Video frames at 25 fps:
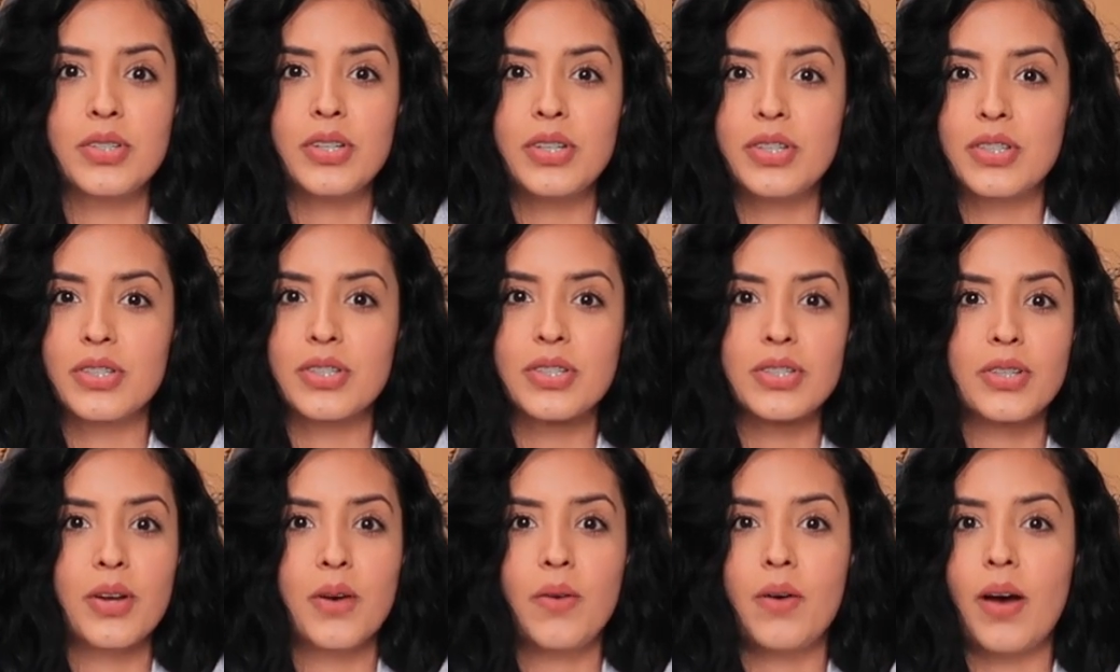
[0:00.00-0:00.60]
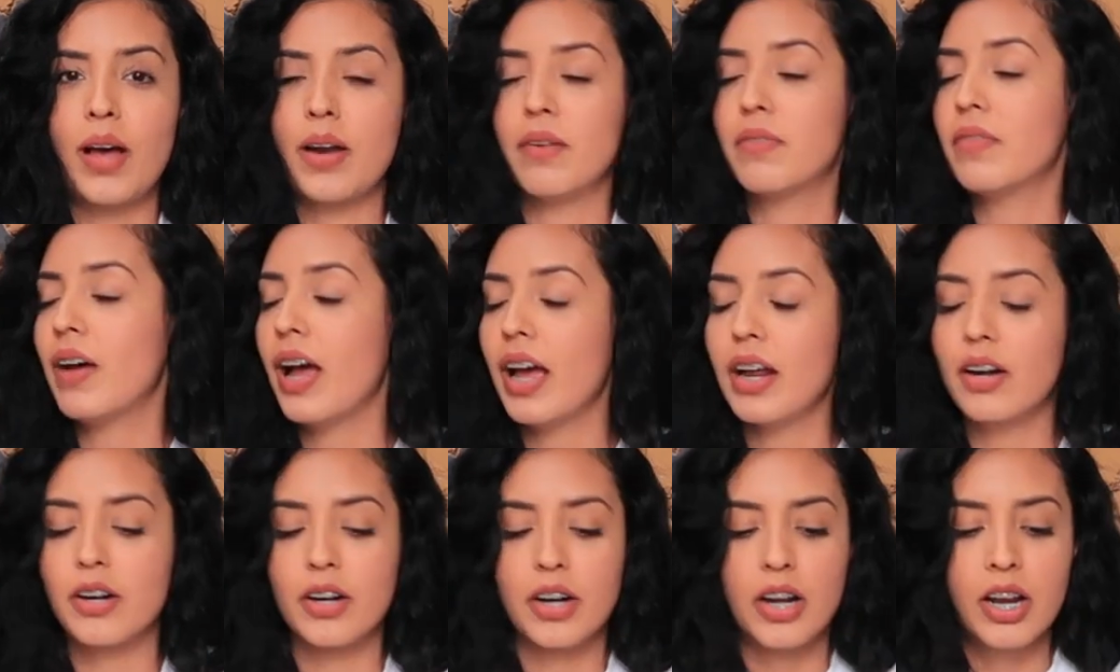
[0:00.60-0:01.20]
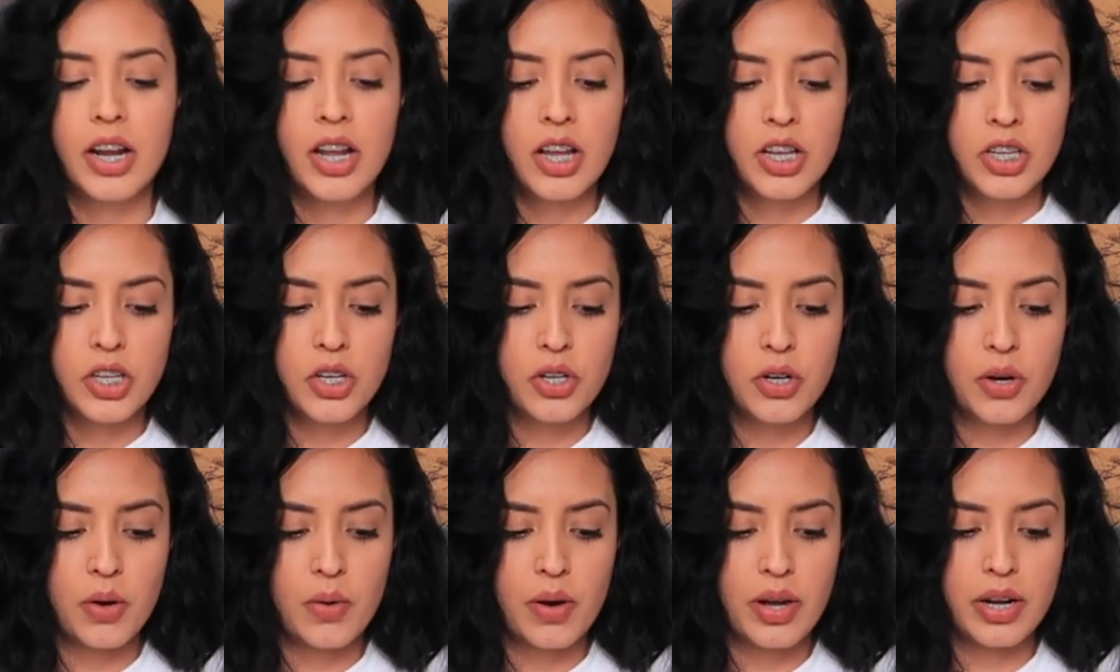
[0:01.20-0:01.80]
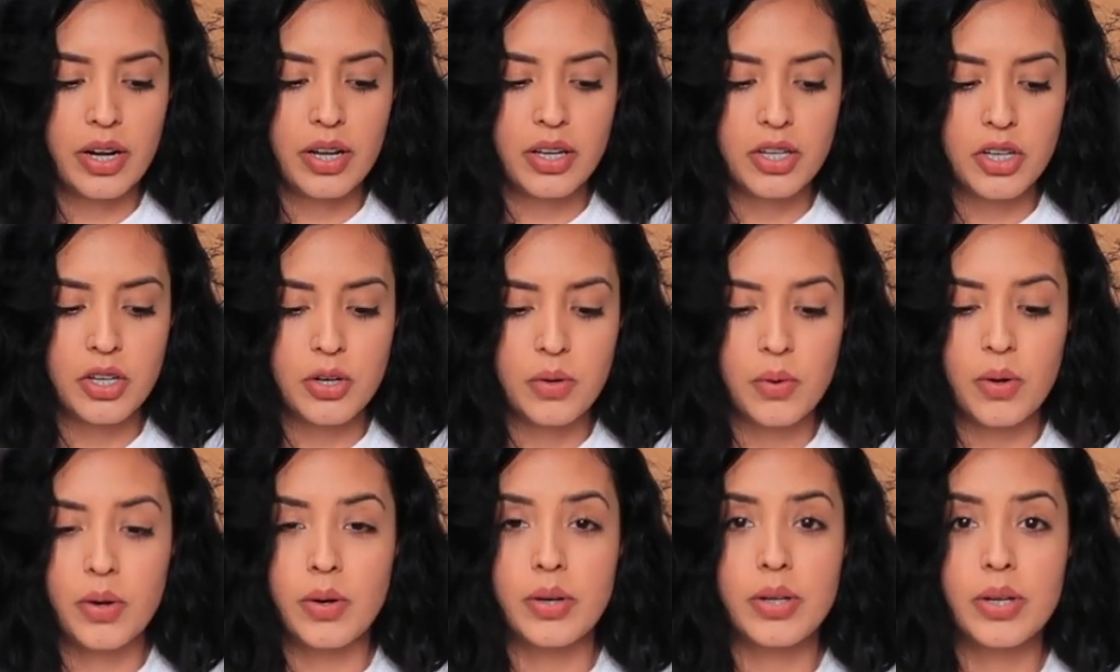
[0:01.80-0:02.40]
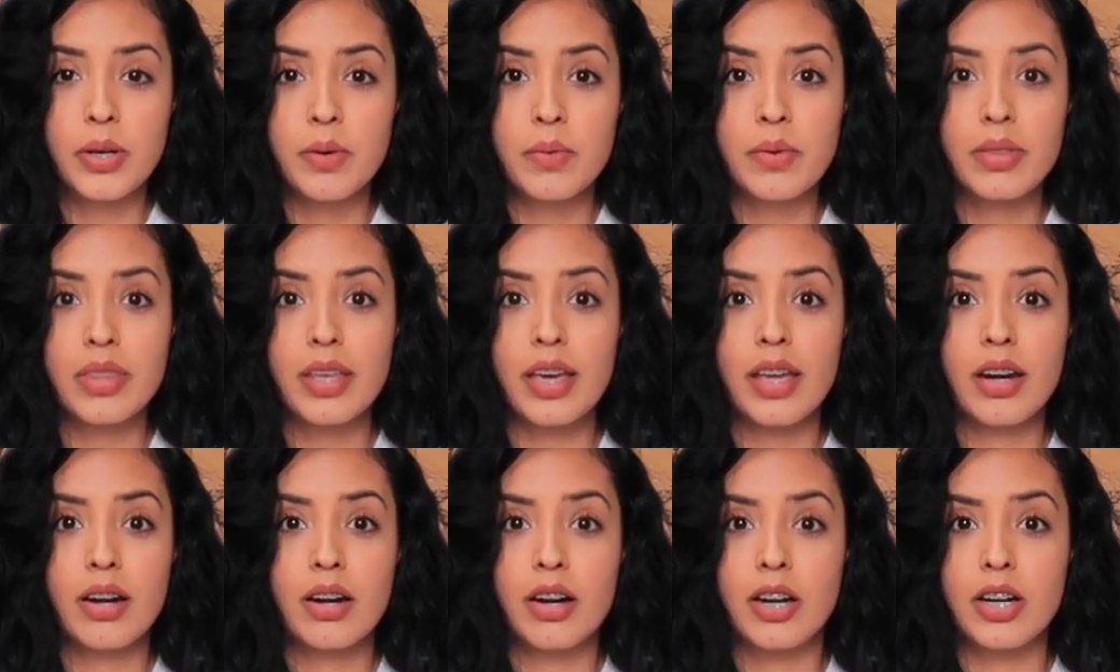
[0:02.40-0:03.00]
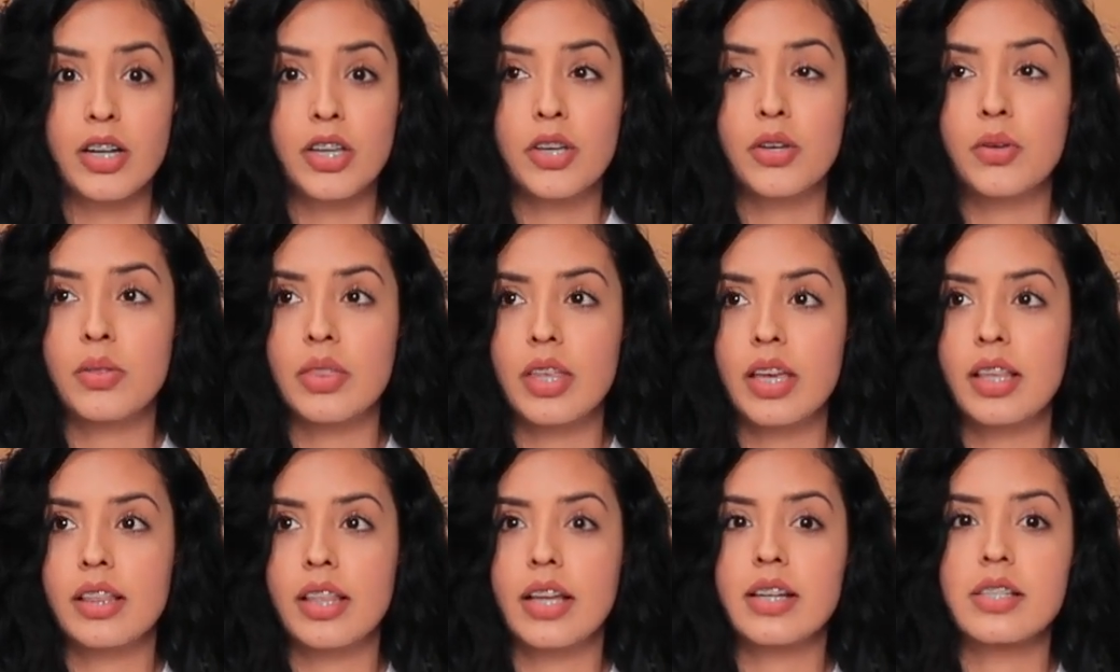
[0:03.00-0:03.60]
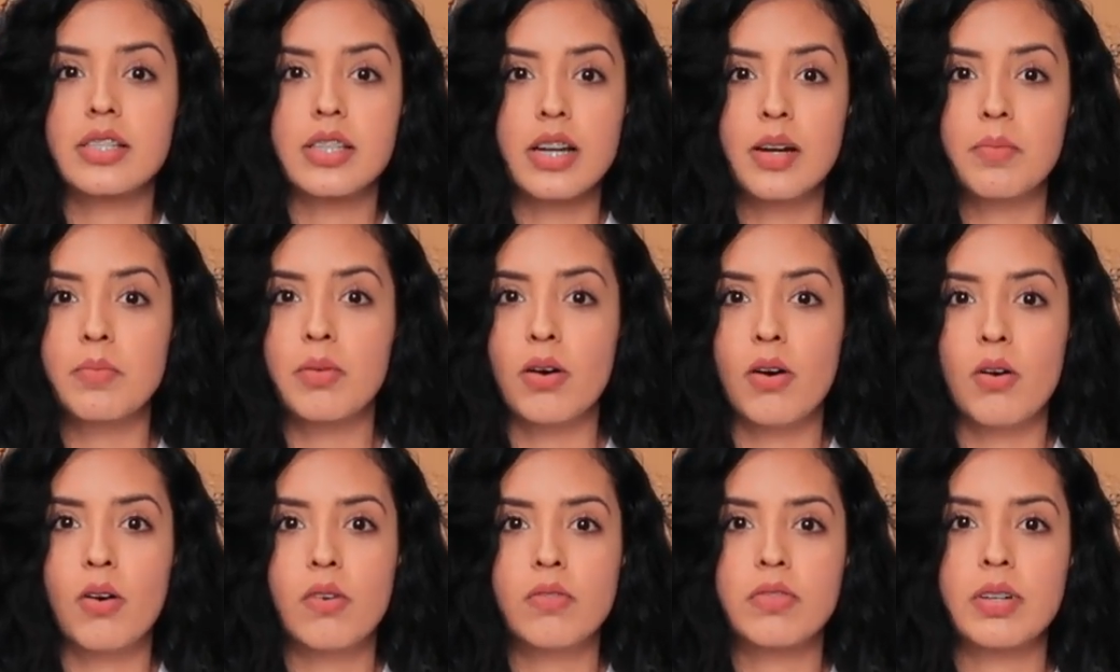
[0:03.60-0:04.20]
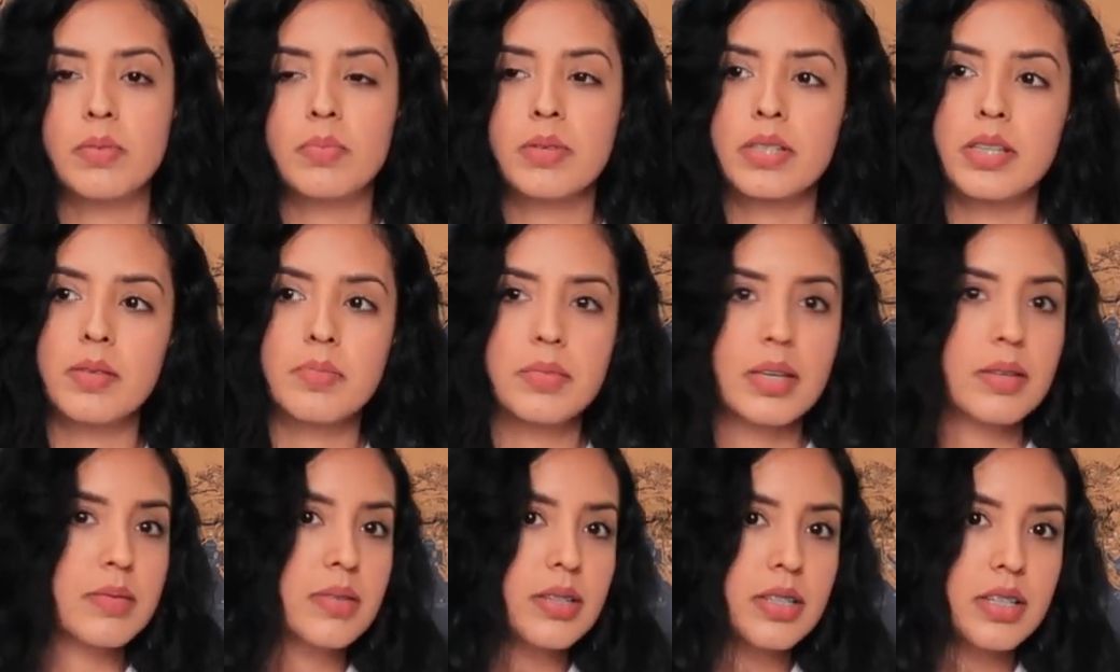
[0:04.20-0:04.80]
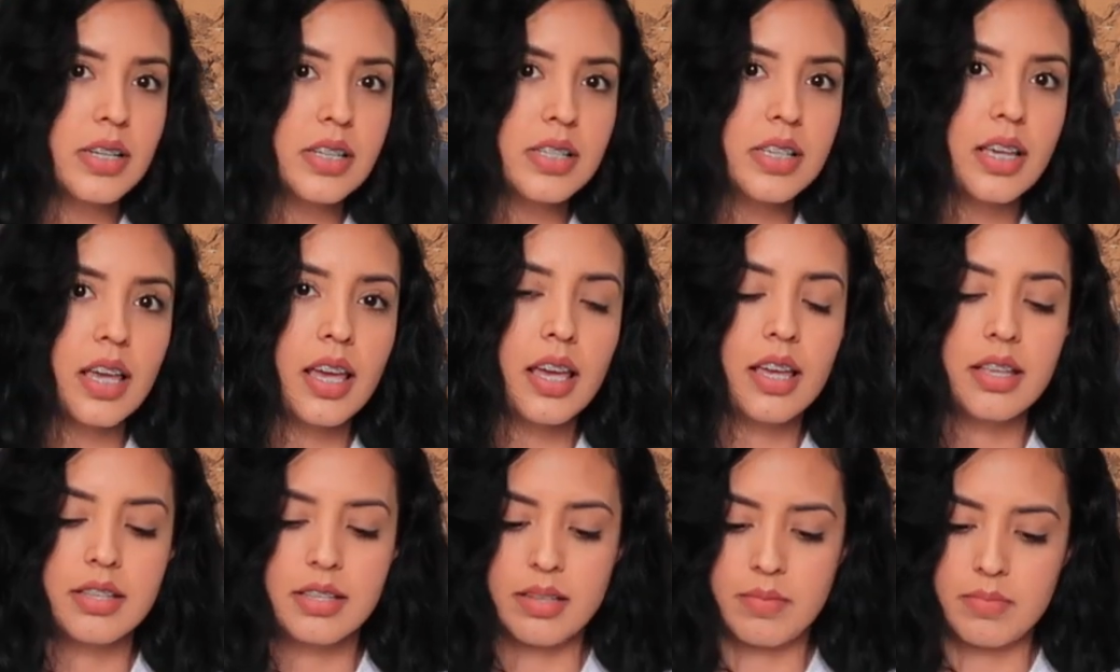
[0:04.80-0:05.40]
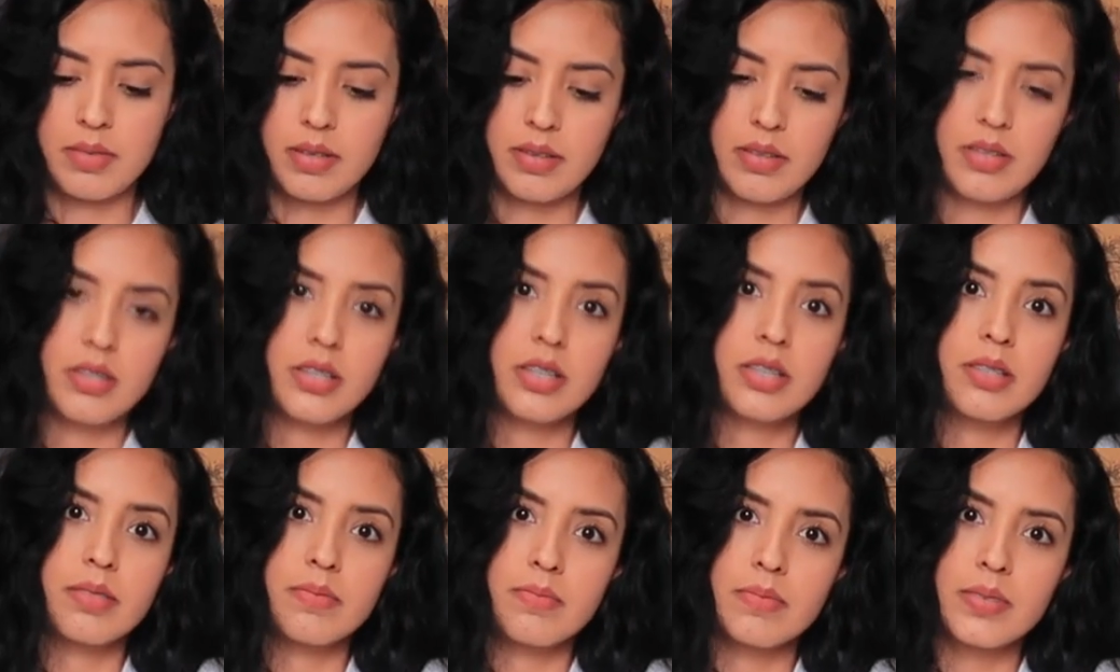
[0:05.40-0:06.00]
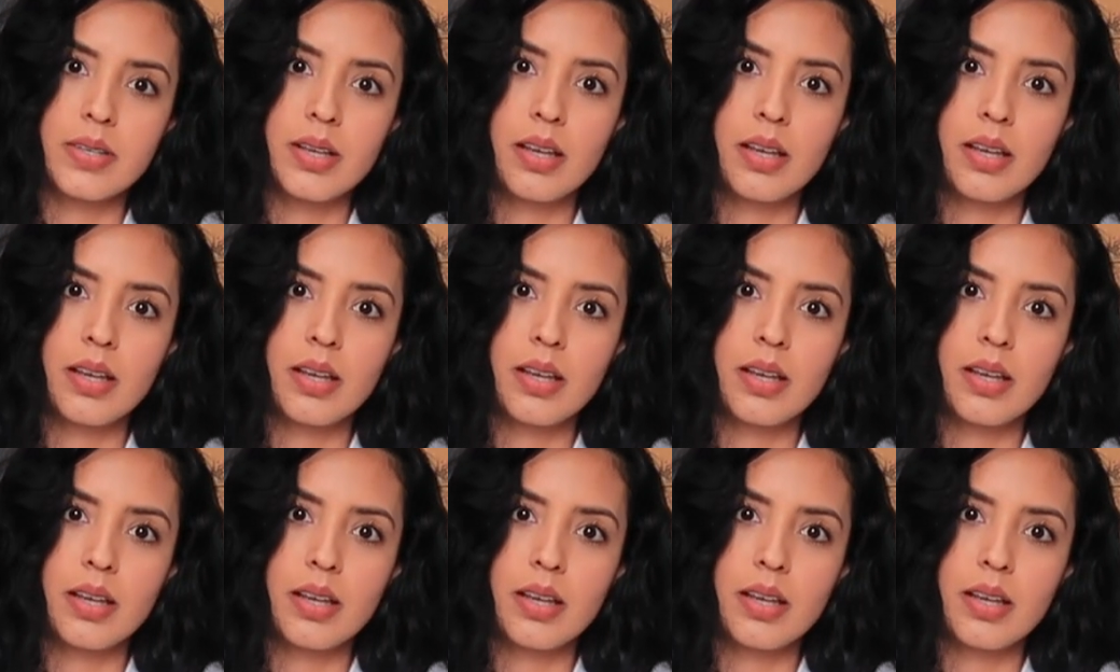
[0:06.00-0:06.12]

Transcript: you just don't want to fight or you don't want to, you don't want to deal with it or you think that's gonna blow over, but sometimes it doesn't, and sometimes it just,